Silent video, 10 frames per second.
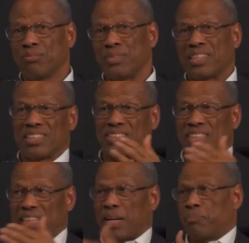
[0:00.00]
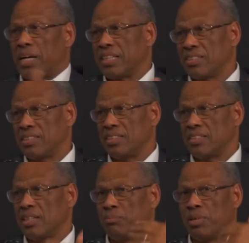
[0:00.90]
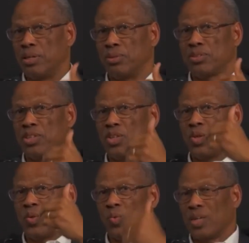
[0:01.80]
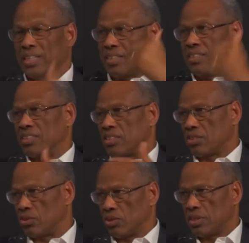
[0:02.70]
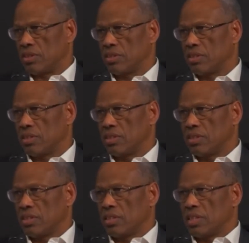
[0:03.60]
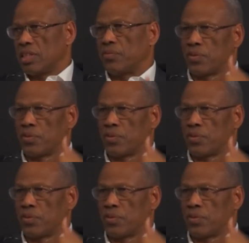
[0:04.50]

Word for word: Because you're not passionate about what it is you're doing. If you